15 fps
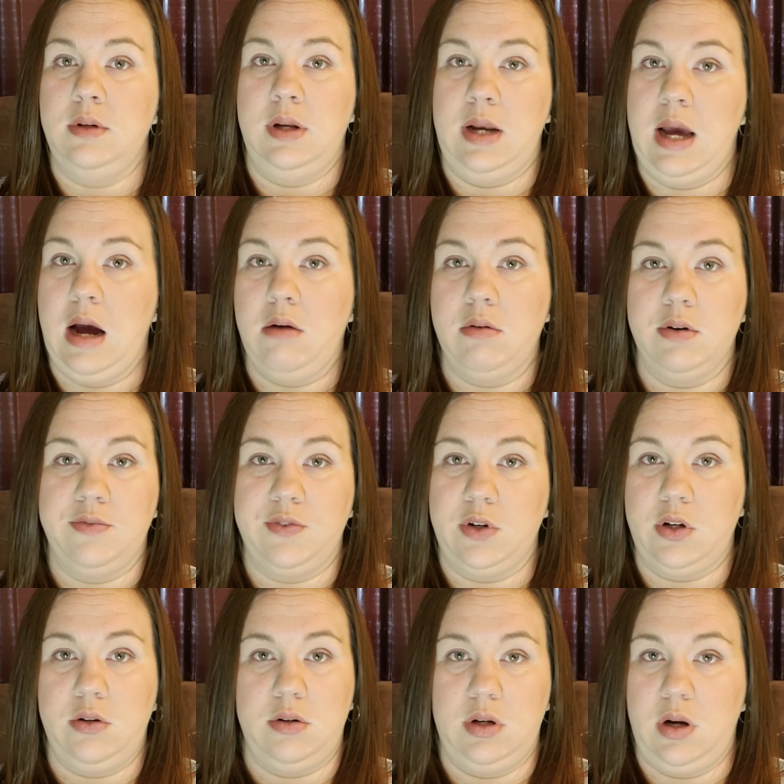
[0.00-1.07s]
an hour
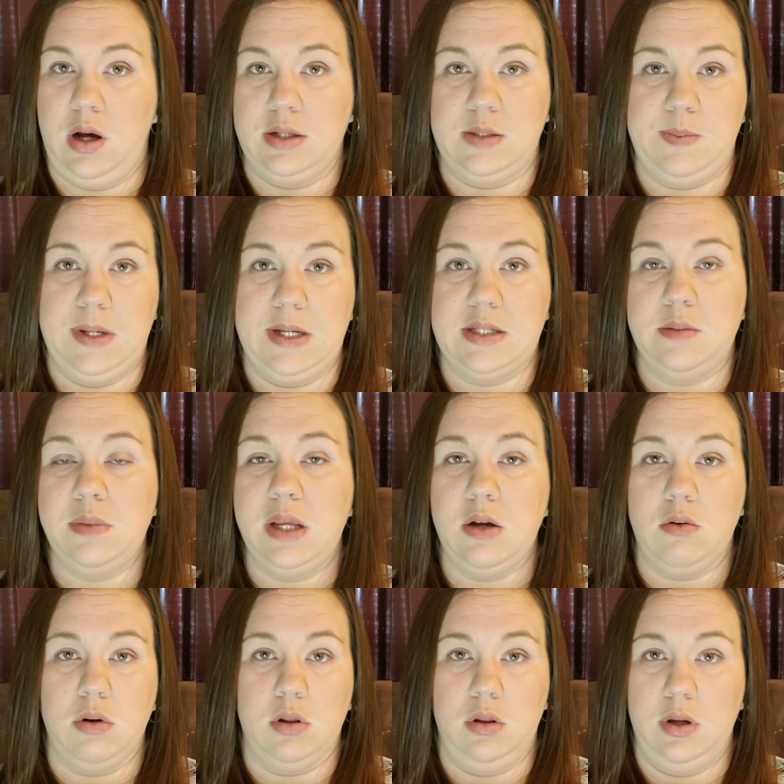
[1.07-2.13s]
for you to not speak to
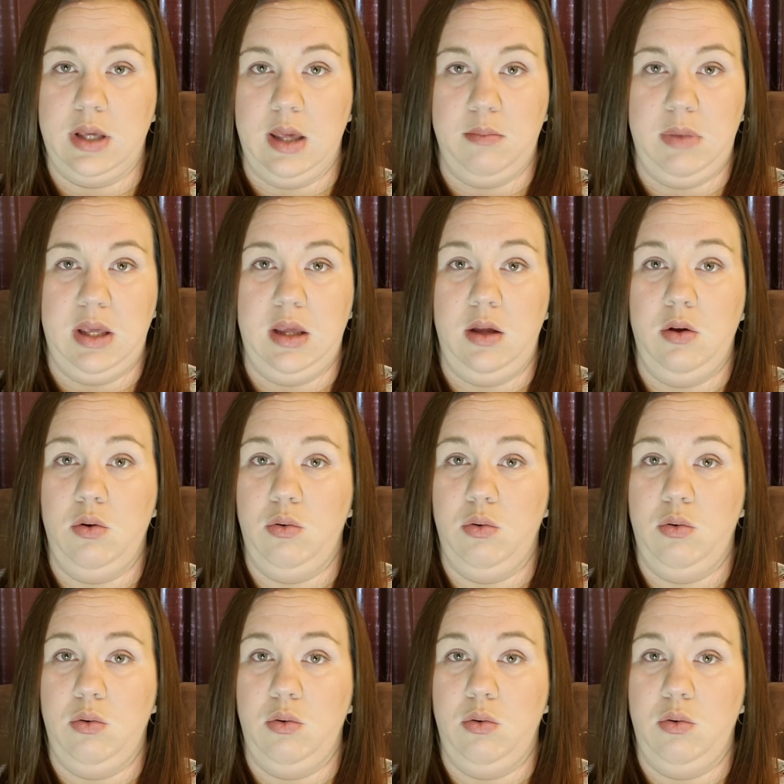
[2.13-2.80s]
me or look at me